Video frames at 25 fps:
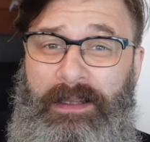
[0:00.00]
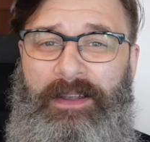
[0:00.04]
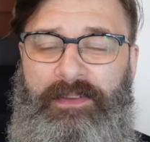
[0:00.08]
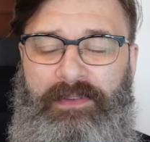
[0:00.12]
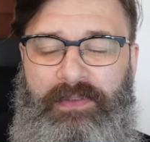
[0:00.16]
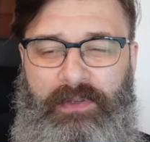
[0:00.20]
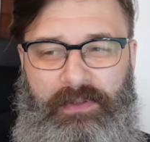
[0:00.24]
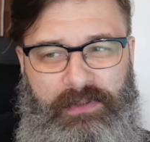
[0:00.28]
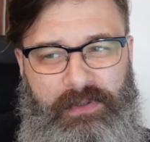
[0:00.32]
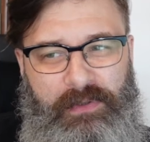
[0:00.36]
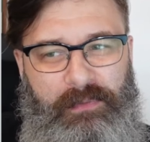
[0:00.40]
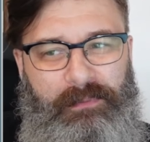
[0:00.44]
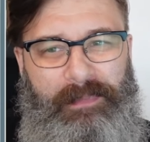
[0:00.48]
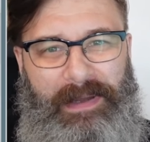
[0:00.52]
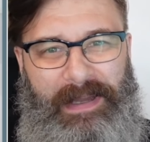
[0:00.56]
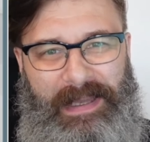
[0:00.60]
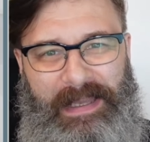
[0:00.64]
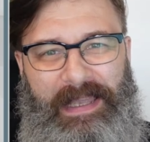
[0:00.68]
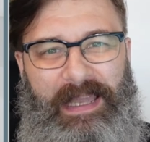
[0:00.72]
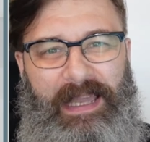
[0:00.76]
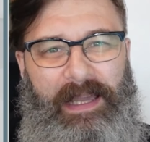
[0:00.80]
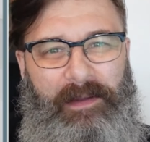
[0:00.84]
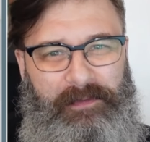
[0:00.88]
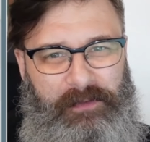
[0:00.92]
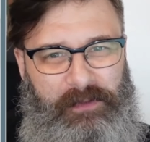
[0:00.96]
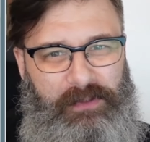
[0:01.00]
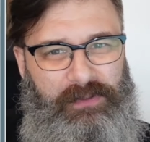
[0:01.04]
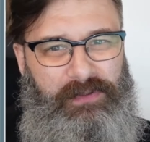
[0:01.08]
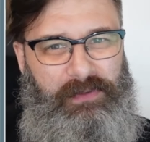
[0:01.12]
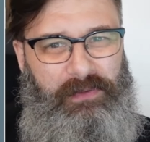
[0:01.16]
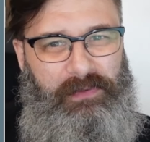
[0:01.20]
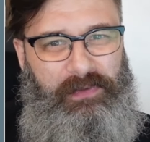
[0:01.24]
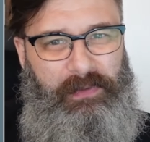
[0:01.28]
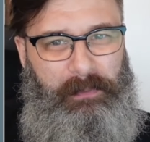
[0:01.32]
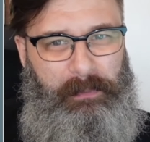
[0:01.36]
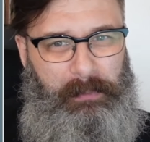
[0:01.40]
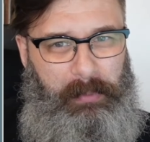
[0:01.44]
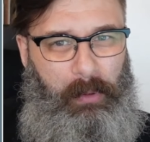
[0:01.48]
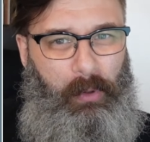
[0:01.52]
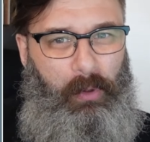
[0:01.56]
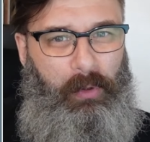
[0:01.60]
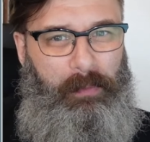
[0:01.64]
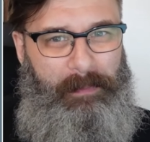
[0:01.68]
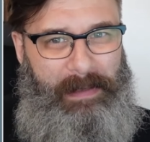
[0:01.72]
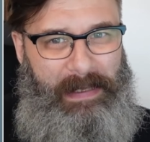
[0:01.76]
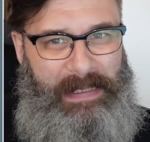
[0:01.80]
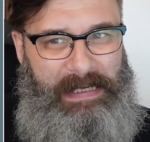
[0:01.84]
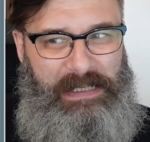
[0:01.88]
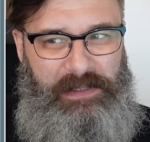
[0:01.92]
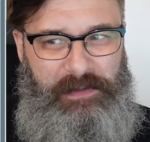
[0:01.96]
So you may have to do some port
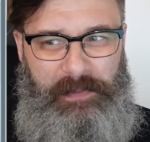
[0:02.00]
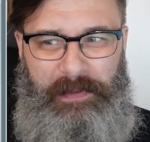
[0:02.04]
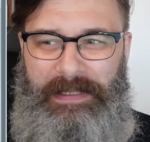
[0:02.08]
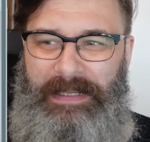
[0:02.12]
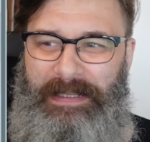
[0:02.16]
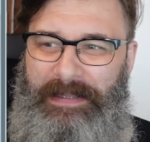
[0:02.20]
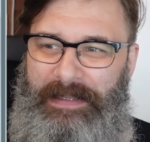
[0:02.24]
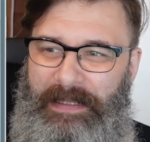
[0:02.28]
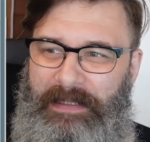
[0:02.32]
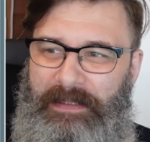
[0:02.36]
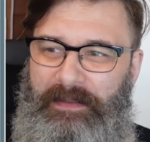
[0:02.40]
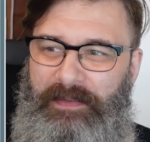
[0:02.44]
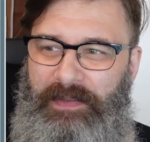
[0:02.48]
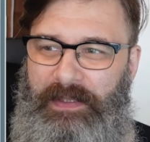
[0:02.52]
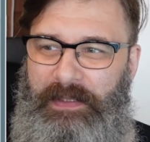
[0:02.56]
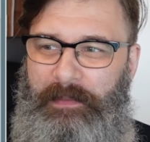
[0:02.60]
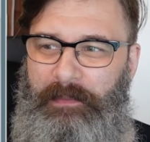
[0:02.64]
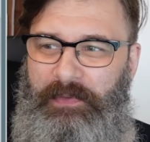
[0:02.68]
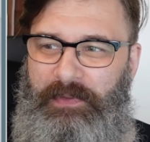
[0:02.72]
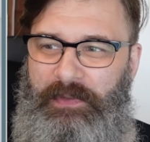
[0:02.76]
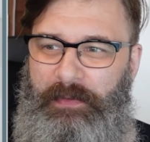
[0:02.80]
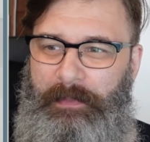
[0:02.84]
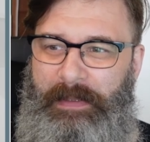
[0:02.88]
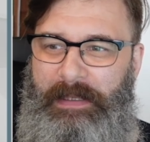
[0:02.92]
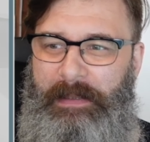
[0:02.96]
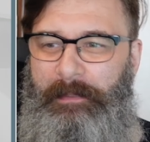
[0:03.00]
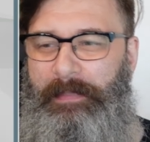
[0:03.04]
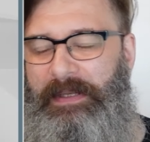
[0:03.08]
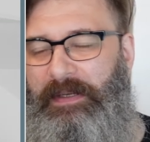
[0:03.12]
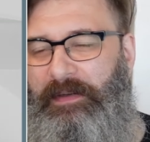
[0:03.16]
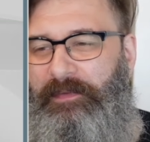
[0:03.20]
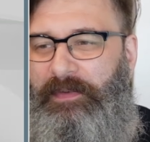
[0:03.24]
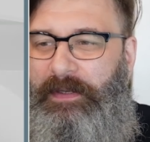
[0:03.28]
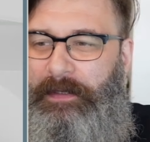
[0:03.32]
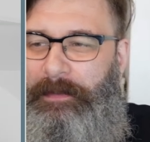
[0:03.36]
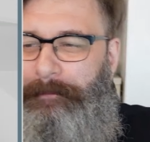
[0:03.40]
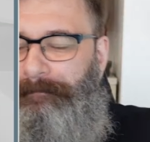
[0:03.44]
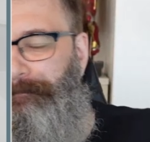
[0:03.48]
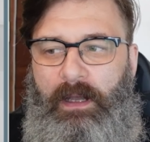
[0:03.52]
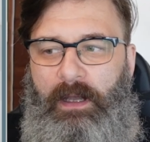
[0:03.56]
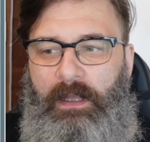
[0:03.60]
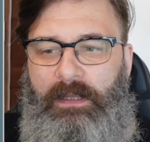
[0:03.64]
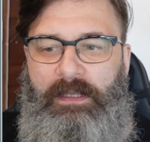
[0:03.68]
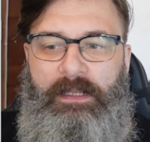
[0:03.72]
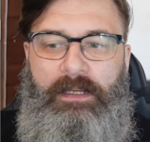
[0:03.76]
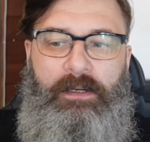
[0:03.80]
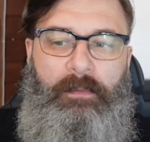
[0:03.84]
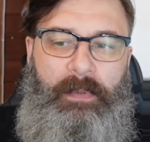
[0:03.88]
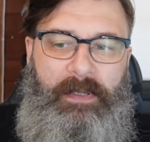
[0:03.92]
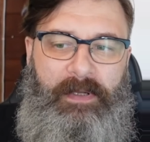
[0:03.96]
management, and that seems to be a
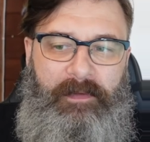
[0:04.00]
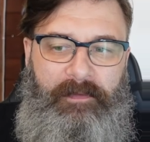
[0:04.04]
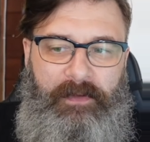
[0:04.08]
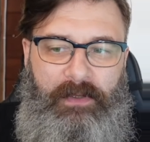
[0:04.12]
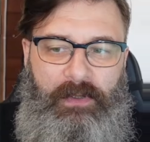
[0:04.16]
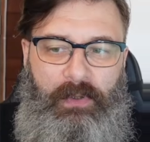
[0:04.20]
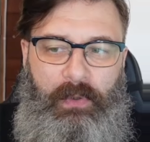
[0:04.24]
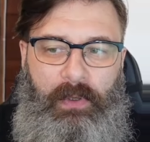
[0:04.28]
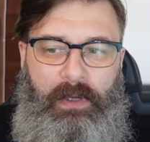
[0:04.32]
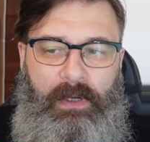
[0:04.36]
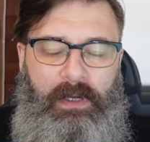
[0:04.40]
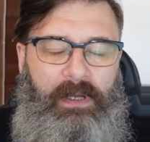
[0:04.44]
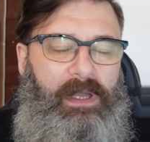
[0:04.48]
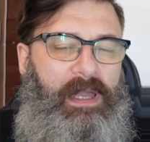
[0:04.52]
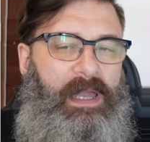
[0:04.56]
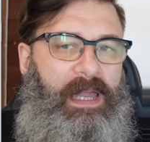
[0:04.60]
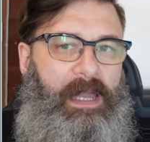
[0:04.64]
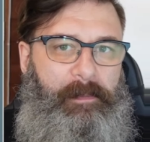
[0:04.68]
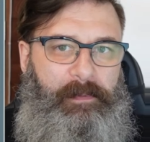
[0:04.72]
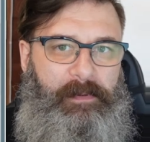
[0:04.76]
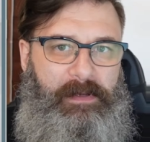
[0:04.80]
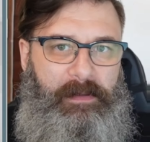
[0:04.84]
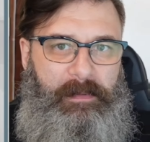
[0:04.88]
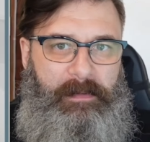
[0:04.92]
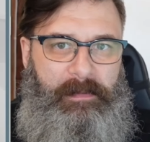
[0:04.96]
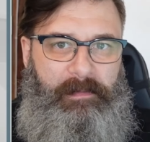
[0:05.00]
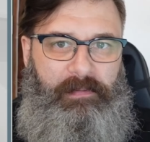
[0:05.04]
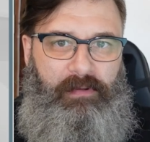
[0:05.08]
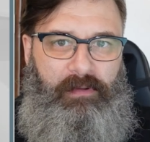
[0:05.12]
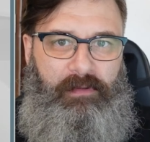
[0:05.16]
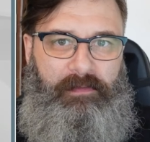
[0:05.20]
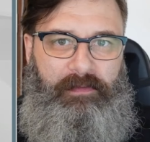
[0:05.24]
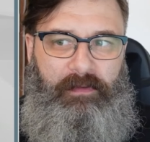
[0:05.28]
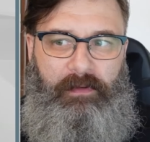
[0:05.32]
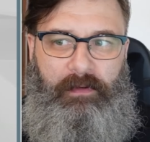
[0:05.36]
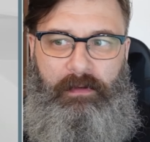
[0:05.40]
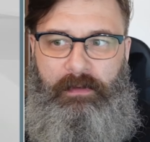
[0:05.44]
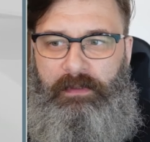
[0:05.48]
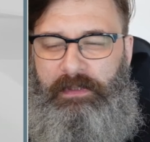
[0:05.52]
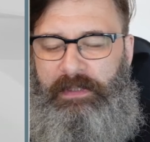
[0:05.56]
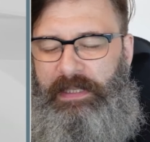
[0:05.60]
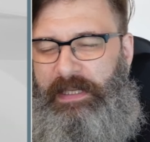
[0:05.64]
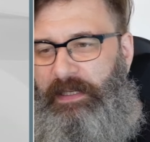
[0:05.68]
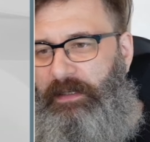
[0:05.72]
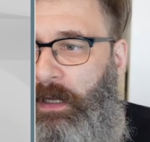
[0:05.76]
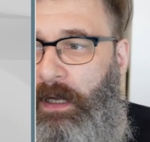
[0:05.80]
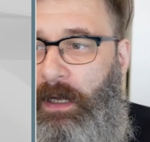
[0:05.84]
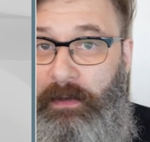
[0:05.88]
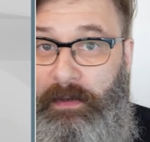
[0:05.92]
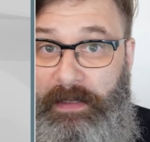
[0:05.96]
little bit of a quirk. Happy to be proven wrong on
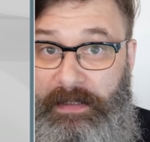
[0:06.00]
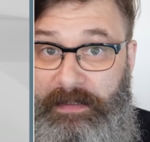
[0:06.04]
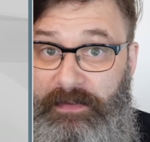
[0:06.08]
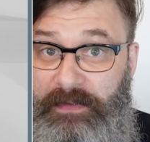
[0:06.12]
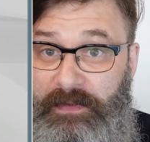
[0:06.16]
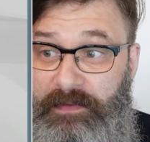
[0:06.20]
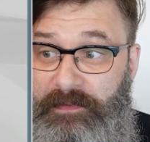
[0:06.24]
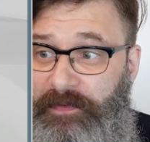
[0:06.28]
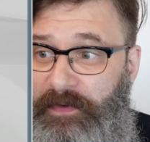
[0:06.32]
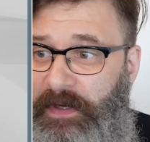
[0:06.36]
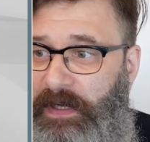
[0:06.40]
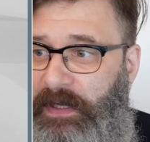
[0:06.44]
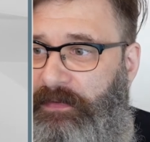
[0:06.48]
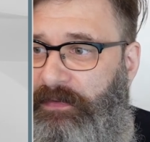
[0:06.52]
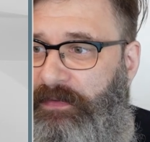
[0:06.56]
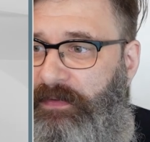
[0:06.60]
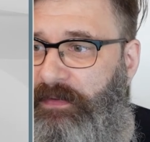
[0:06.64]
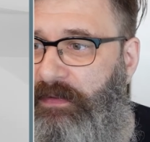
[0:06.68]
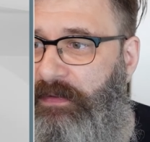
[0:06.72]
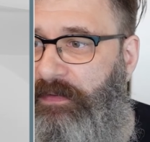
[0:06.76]
that. I'll get to the files in a